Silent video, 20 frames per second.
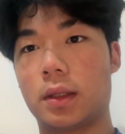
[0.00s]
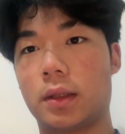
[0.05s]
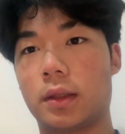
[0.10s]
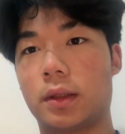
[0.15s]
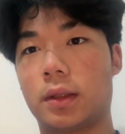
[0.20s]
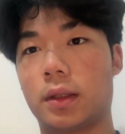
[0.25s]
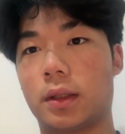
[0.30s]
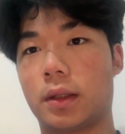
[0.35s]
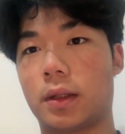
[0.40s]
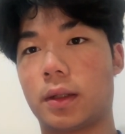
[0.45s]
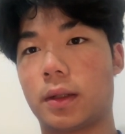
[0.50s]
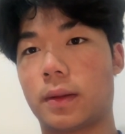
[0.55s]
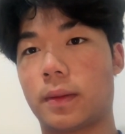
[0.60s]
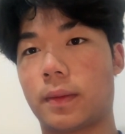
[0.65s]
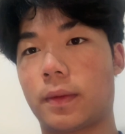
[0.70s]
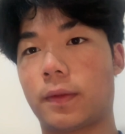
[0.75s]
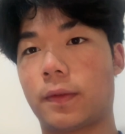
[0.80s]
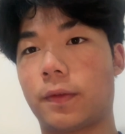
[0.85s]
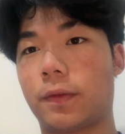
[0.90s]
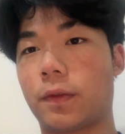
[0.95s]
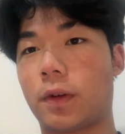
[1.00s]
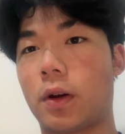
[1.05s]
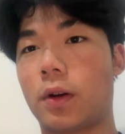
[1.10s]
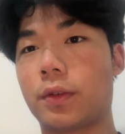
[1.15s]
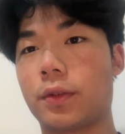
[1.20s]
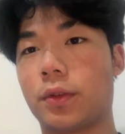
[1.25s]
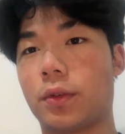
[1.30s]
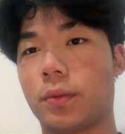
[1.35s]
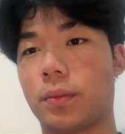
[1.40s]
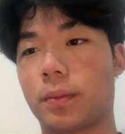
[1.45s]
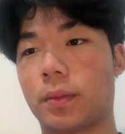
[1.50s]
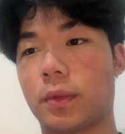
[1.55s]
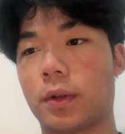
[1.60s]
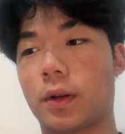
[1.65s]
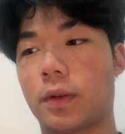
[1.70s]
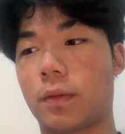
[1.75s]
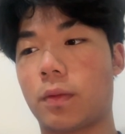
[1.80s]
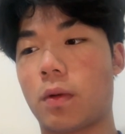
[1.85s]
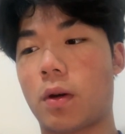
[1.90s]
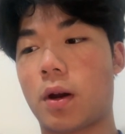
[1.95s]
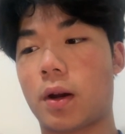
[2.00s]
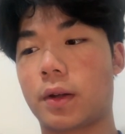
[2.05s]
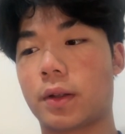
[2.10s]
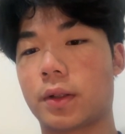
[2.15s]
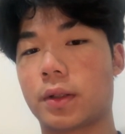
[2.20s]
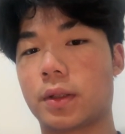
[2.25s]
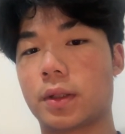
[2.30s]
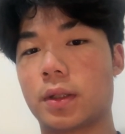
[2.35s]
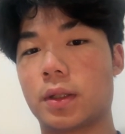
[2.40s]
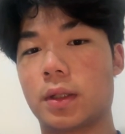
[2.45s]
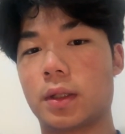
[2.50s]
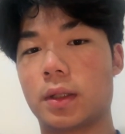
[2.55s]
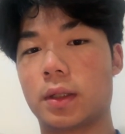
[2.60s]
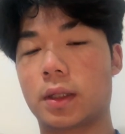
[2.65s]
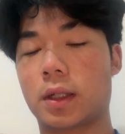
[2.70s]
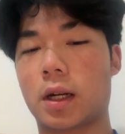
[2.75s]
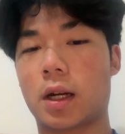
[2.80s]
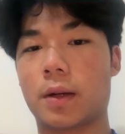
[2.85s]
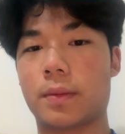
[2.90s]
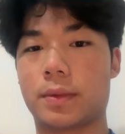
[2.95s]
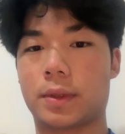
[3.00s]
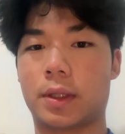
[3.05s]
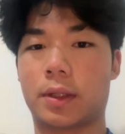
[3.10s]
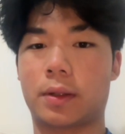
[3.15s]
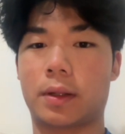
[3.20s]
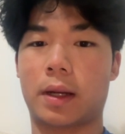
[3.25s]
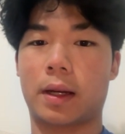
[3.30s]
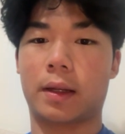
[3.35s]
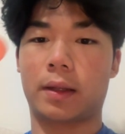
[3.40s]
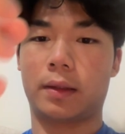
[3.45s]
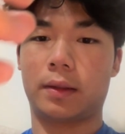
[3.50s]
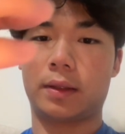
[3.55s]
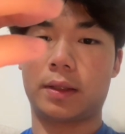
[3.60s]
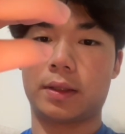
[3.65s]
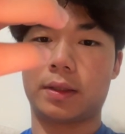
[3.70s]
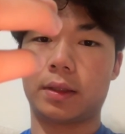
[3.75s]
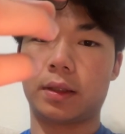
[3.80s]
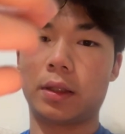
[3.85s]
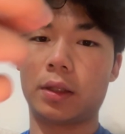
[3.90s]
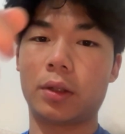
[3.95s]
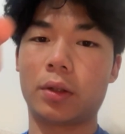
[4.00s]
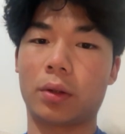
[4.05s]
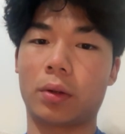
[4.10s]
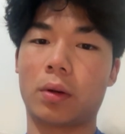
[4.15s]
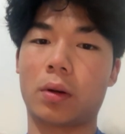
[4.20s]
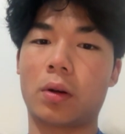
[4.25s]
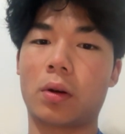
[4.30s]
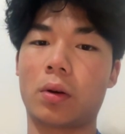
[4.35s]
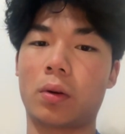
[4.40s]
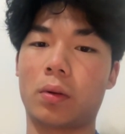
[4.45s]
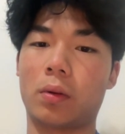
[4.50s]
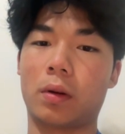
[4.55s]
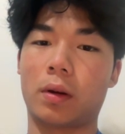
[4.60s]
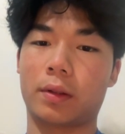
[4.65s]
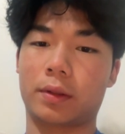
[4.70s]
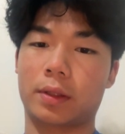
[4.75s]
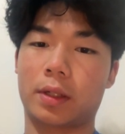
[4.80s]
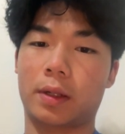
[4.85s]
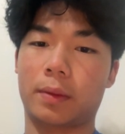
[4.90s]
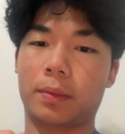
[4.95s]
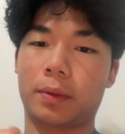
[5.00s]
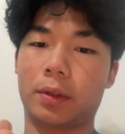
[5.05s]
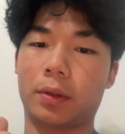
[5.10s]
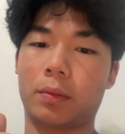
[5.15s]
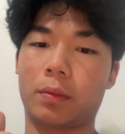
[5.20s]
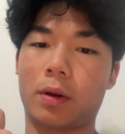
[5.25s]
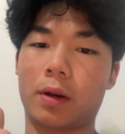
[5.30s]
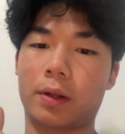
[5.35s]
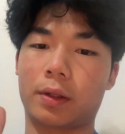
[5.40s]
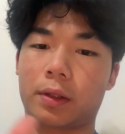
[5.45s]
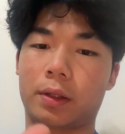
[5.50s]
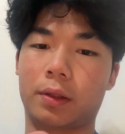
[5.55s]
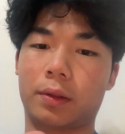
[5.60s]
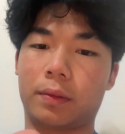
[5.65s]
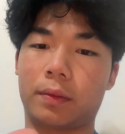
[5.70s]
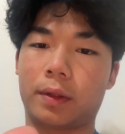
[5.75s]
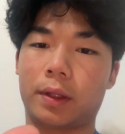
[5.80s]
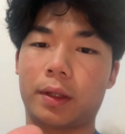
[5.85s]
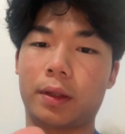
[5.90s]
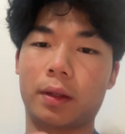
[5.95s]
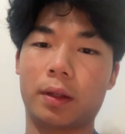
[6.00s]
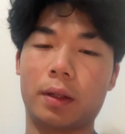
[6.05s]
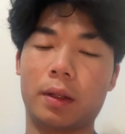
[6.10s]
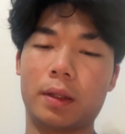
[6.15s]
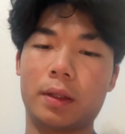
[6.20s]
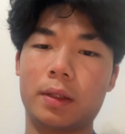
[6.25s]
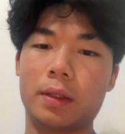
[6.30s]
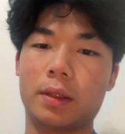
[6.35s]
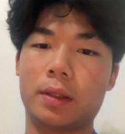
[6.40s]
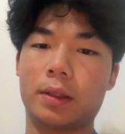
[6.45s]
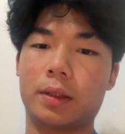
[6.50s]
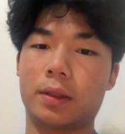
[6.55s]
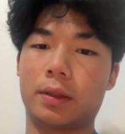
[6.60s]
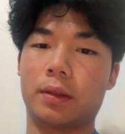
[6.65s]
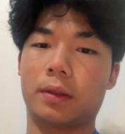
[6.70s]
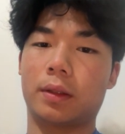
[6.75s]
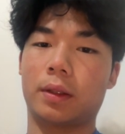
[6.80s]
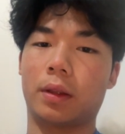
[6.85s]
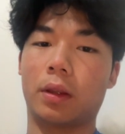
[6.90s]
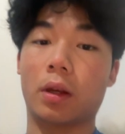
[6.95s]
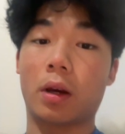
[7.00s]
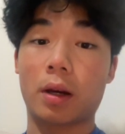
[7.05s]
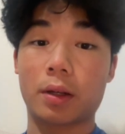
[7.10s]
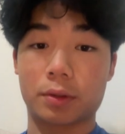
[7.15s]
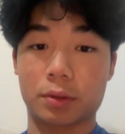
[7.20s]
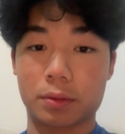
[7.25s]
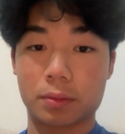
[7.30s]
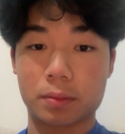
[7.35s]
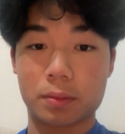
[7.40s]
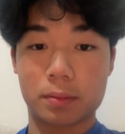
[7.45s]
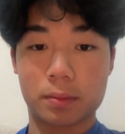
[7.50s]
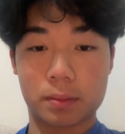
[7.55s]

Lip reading: the volume of water comes out at this little hole on top of the water gun, right? The nozzle.